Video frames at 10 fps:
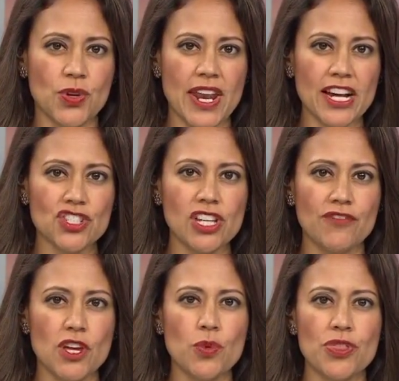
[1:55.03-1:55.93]
you can
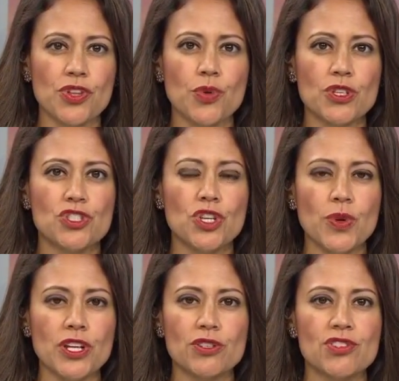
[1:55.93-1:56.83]
actually view it through a
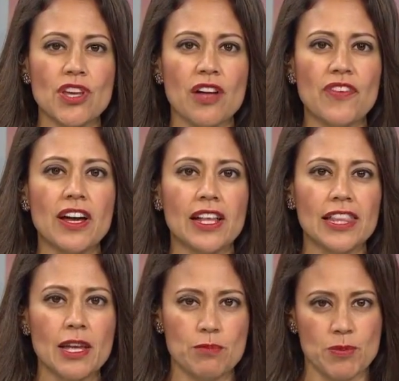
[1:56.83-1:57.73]
do-it-yourself
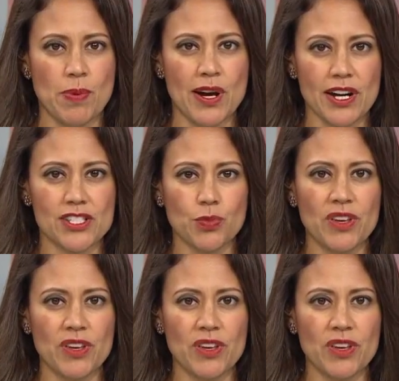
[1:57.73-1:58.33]
eclipse box.